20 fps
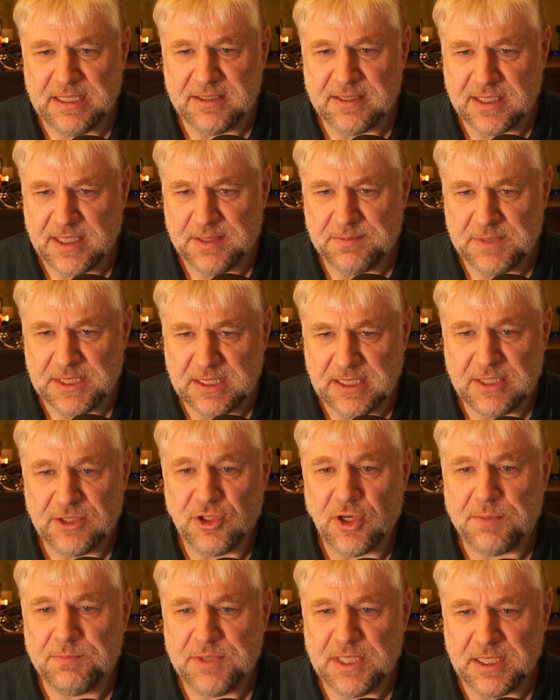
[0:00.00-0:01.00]
times in
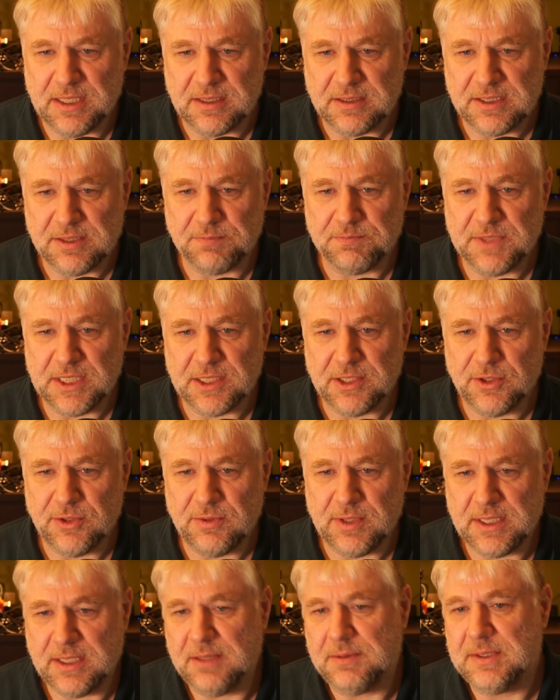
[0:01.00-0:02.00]
adopting something new
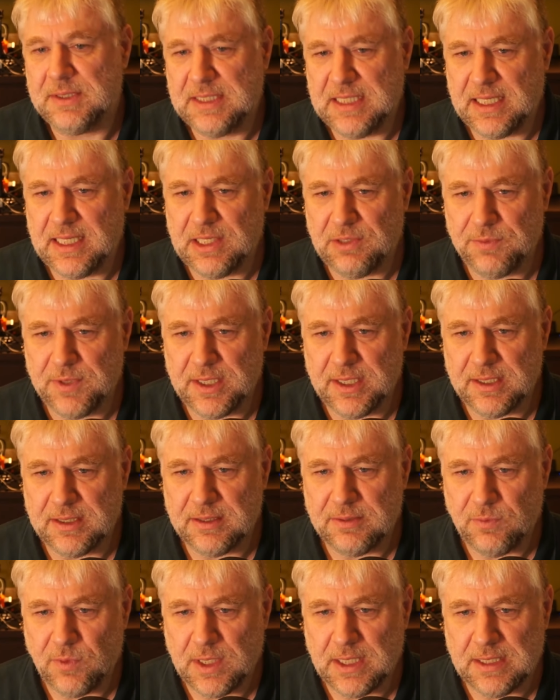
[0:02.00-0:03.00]
and then dealing with
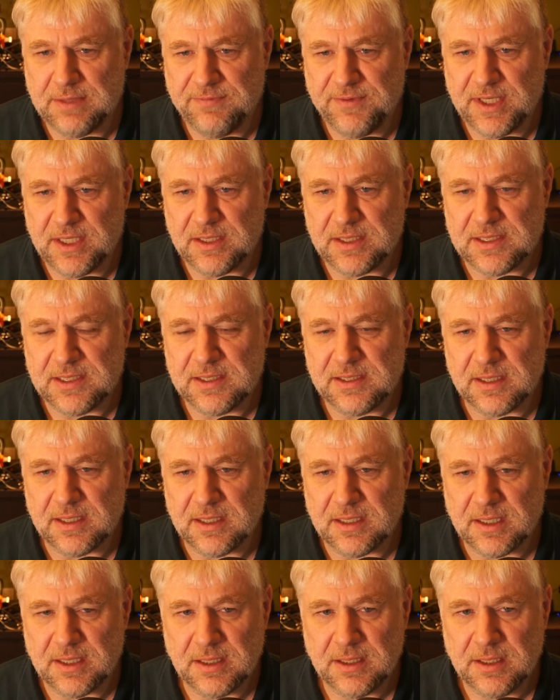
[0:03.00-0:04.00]
it when it fails. Uh.